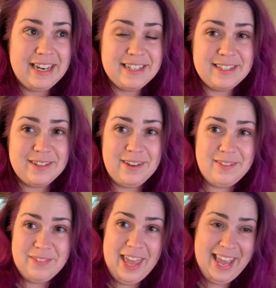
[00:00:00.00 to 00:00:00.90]
So
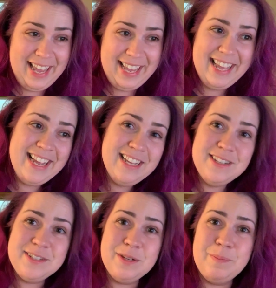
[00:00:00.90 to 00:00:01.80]
I'm like
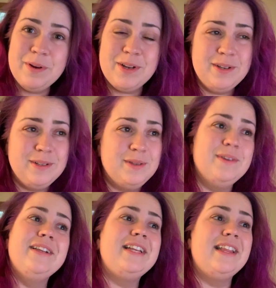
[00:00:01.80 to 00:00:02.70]
super
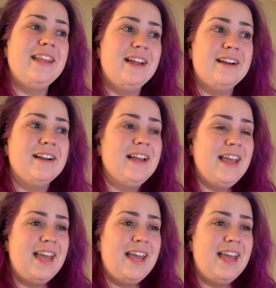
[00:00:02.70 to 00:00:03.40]
contorted in there,